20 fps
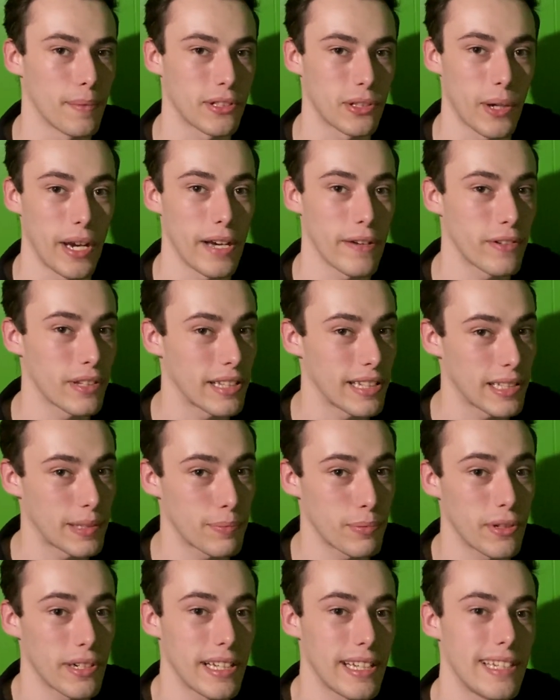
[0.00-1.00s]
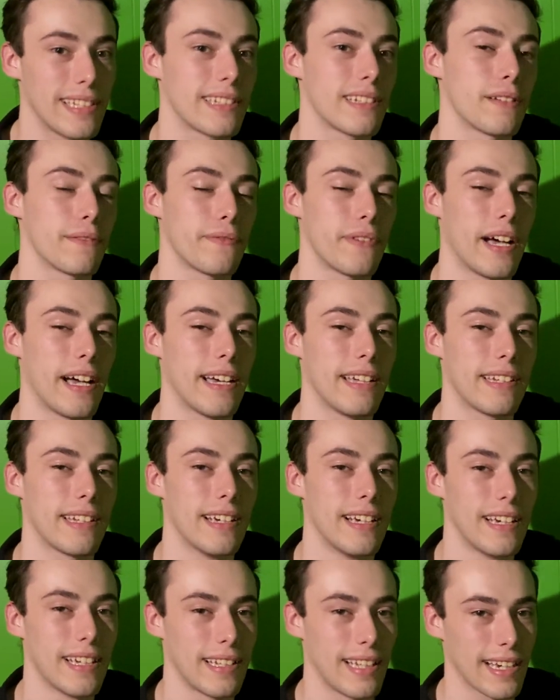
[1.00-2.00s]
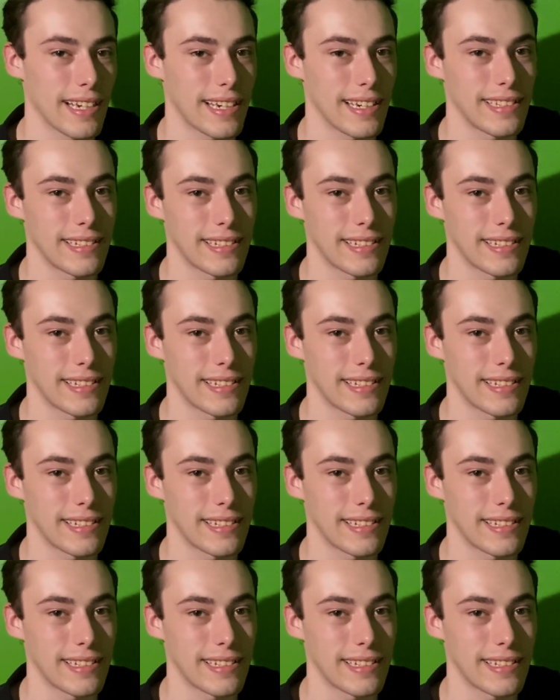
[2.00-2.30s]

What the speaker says: So everything's pretty easy to find. Like